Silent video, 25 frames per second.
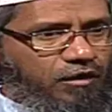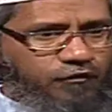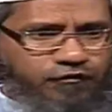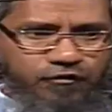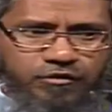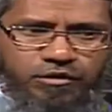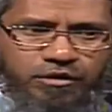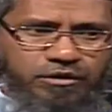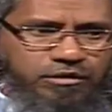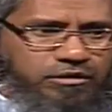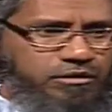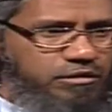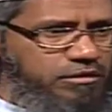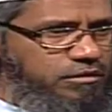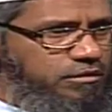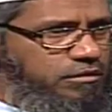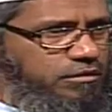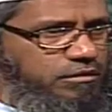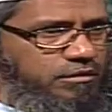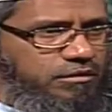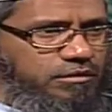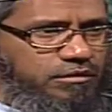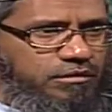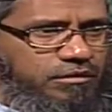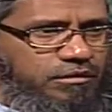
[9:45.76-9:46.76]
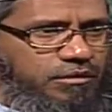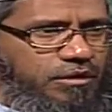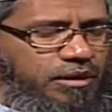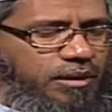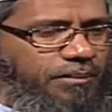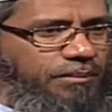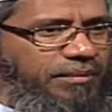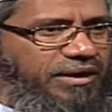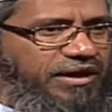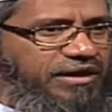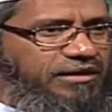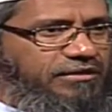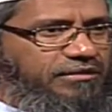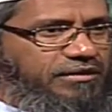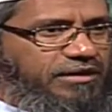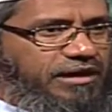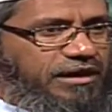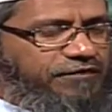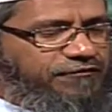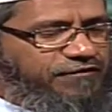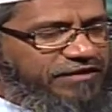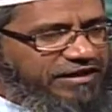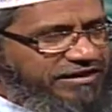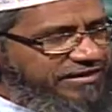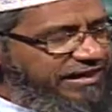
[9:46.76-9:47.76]
Of course. But
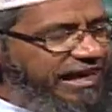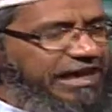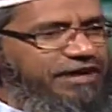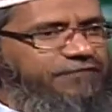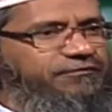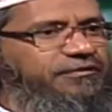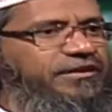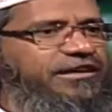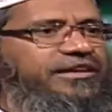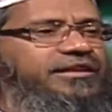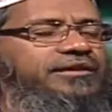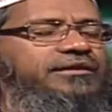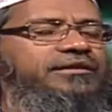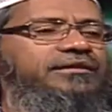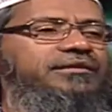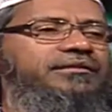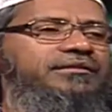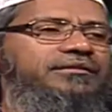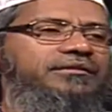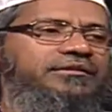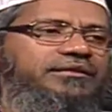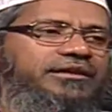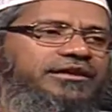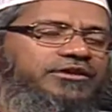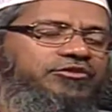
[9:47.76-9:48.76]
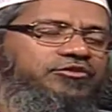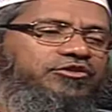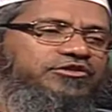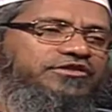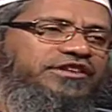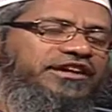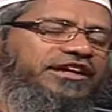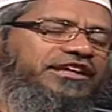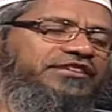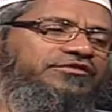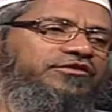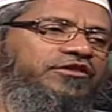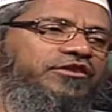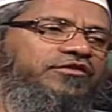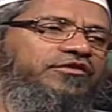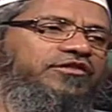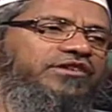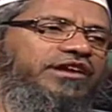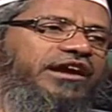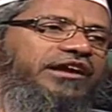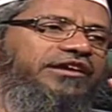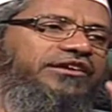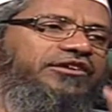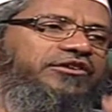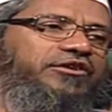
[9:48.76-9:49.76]
if it's tight fitting, it goes against one of
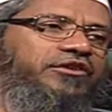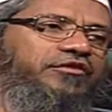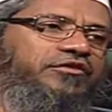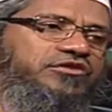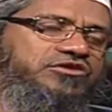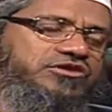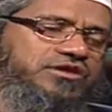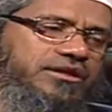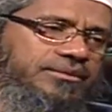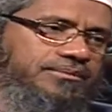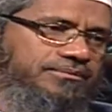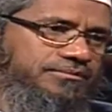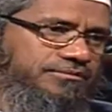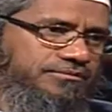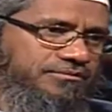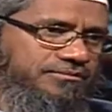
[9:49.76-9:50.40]
the criteria of hijab.